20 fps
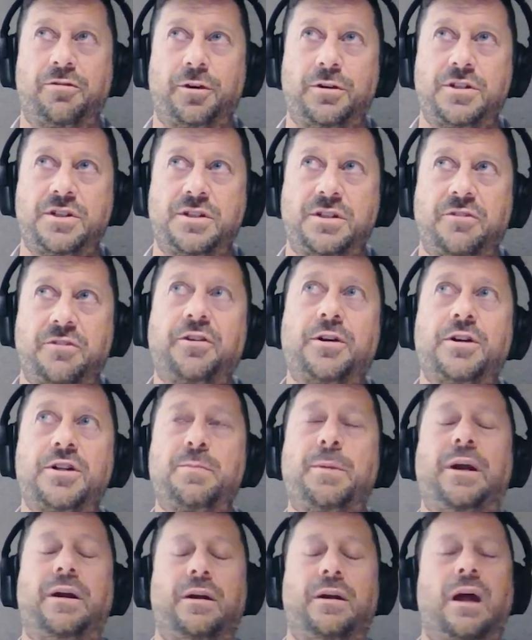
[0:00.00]
the
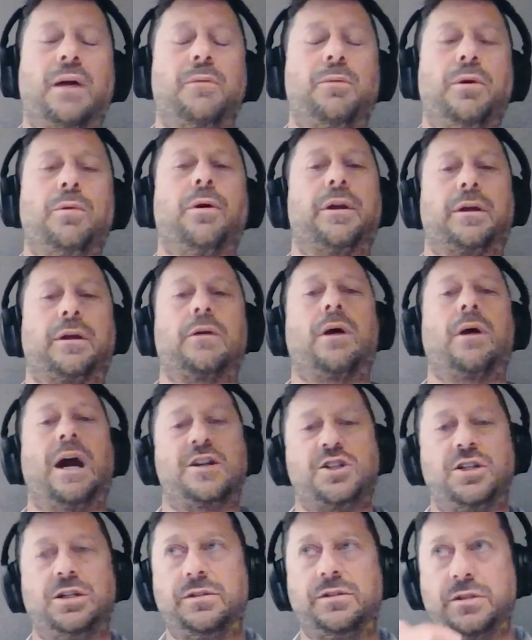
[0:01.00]
first paradigm we want to
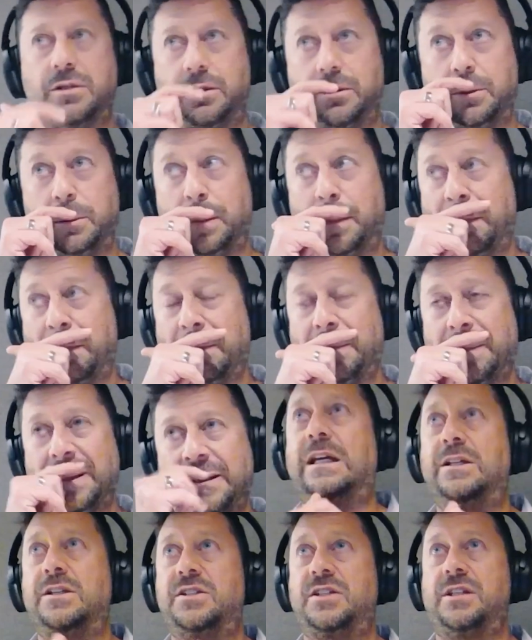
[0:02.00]
crash into
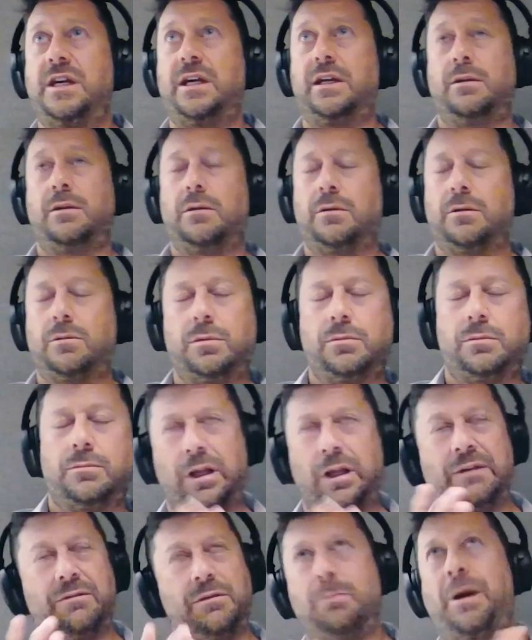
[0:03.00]
is that,
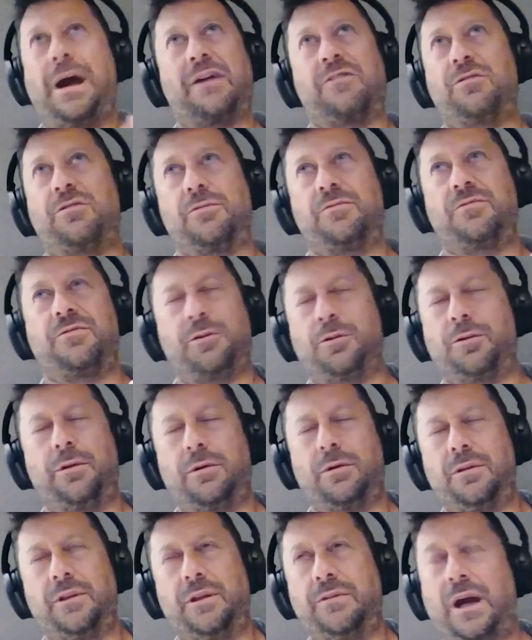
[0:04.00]
well, even back
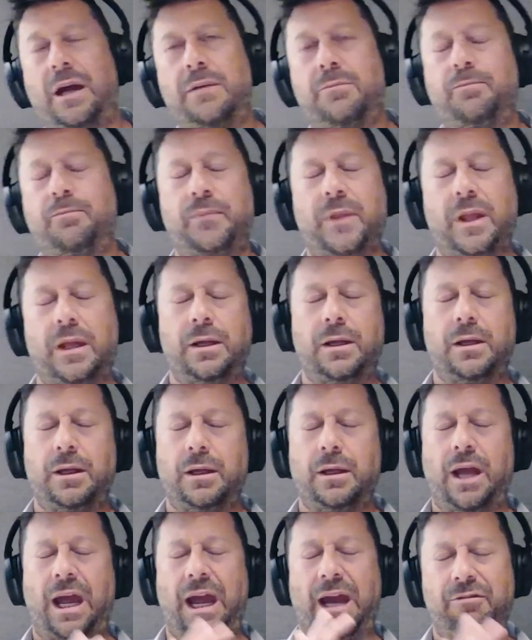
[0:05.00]
further than that,
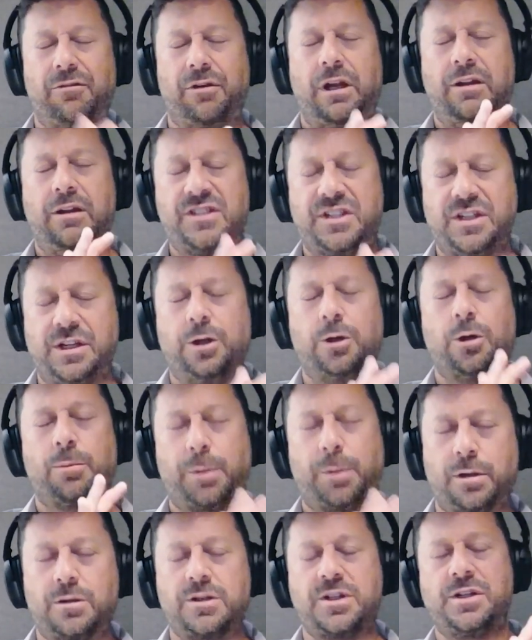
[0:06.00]
every
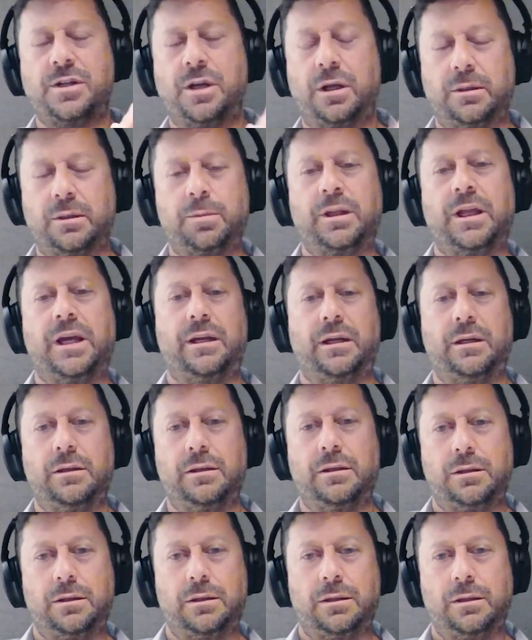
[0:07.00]
single person on the
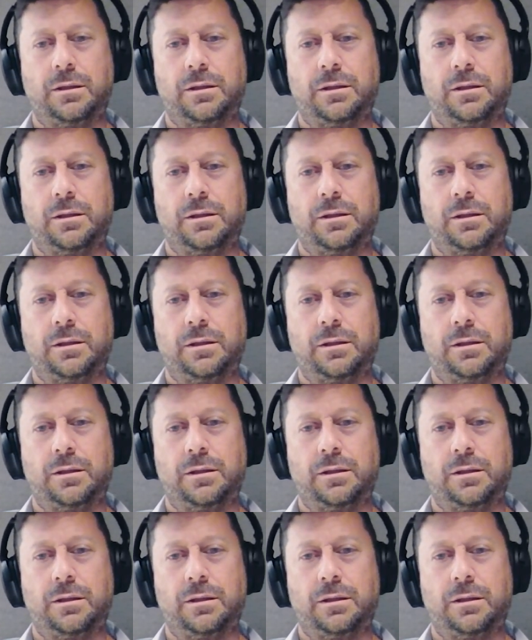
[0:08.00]
planet